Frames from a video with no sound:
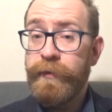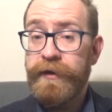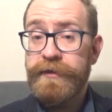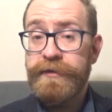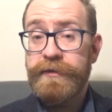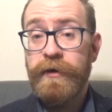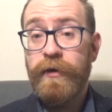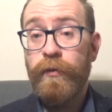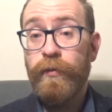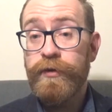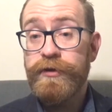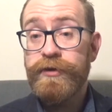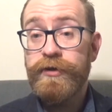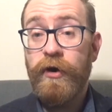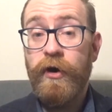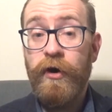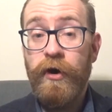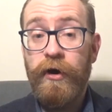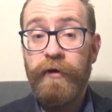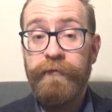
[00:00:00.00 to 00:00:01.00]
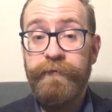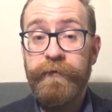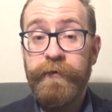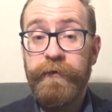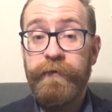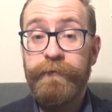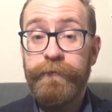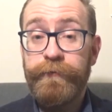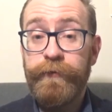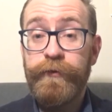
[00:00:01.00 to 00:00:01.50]
muster was to
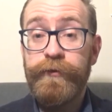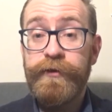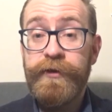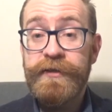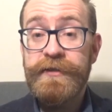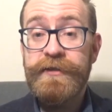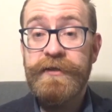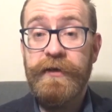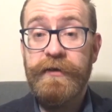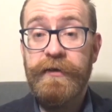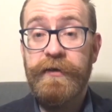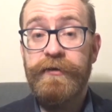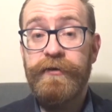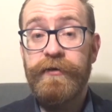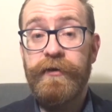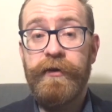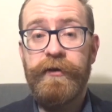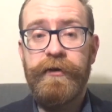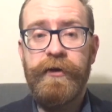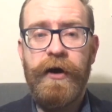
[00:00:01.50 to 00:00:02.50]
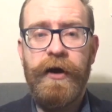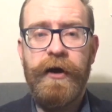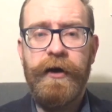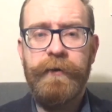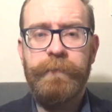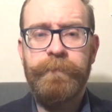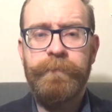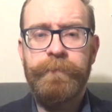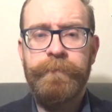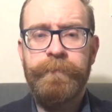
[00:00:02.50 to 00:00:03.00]
offer food and succor to the
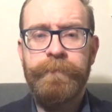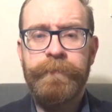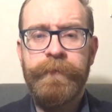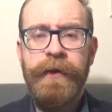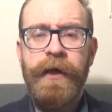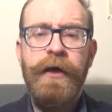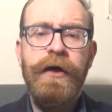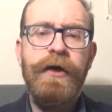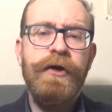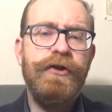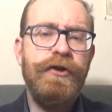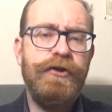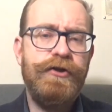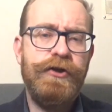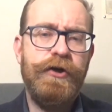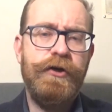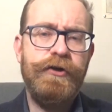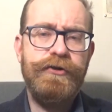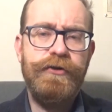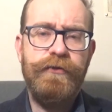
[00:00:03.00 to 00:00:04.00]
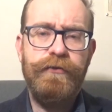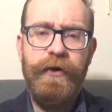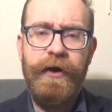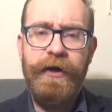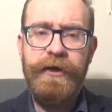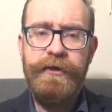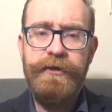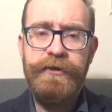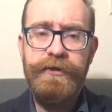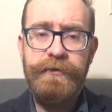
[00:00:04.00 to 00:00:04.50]
dying. The church
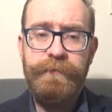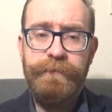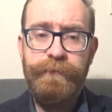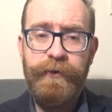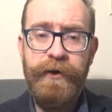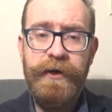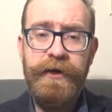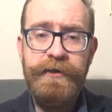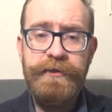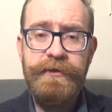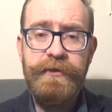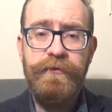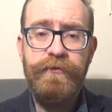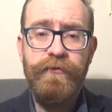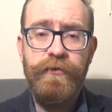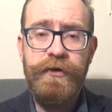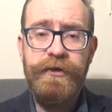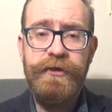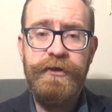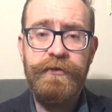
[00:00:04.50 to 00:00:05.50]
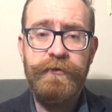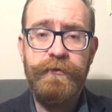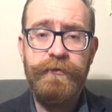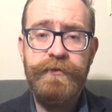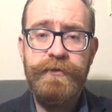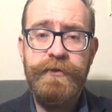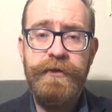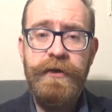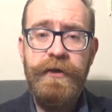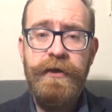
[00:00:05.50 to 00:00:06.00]
arranged prayers and
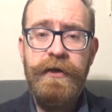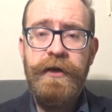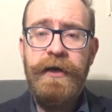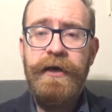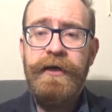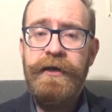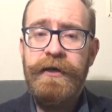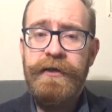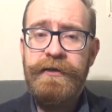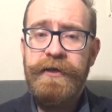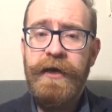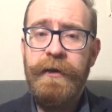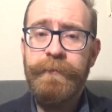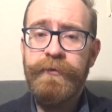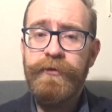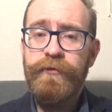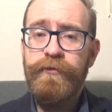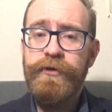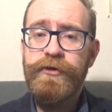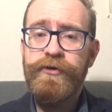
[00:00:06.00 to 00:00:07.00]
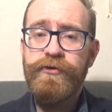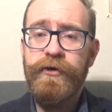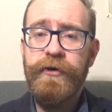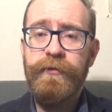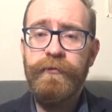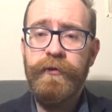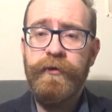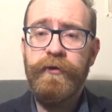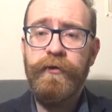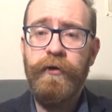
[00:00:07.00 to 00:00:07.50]
rituals in an attempt to
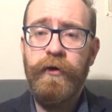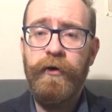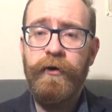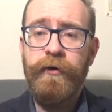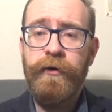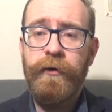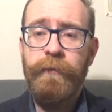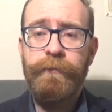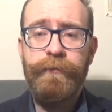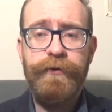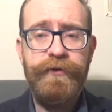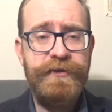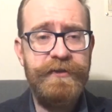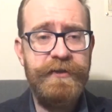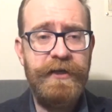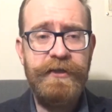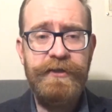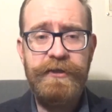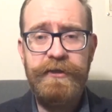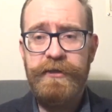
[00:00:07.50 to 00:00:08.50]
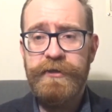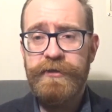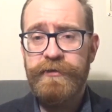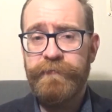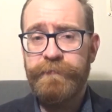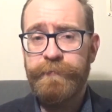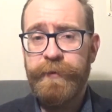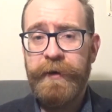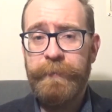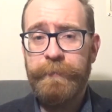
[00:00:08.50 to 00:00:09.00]
retreat with God. Processions
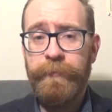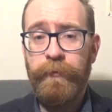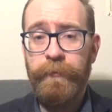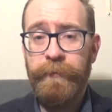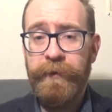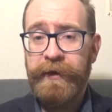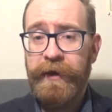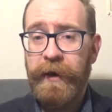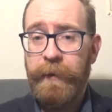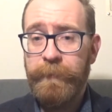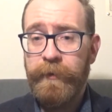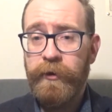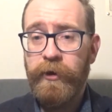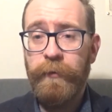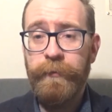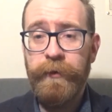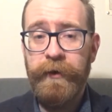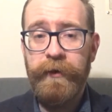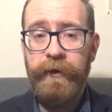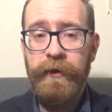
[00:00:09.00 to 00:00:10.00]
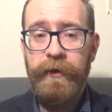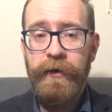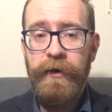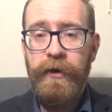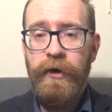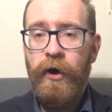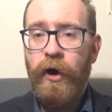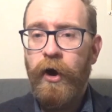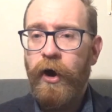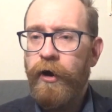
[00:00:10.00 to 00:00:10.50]
of people became common,
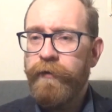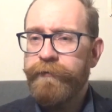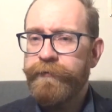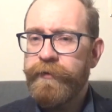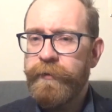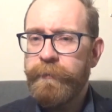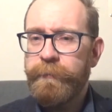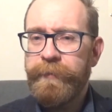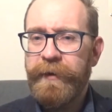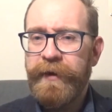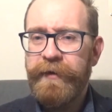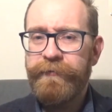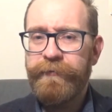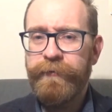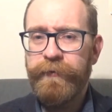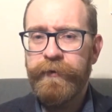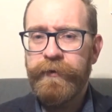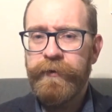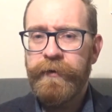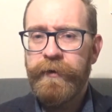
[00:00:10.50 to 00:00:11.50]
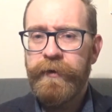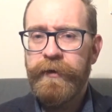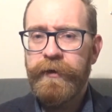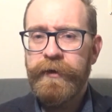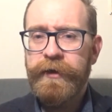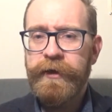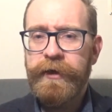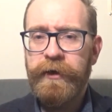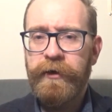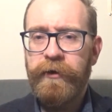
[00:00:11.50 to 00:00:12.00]
often barefoot.
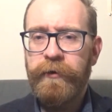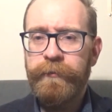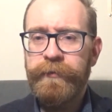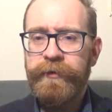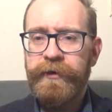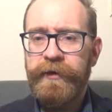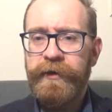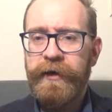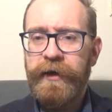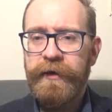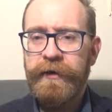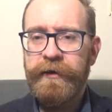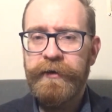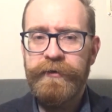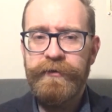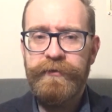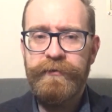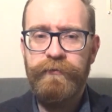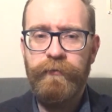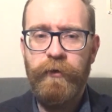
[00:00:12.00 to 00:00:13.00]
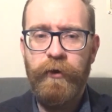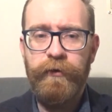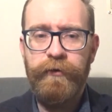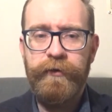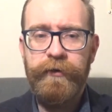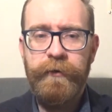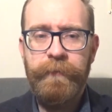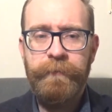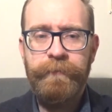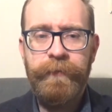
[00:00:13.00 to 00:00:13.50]
Guillaume de Nungus wrote,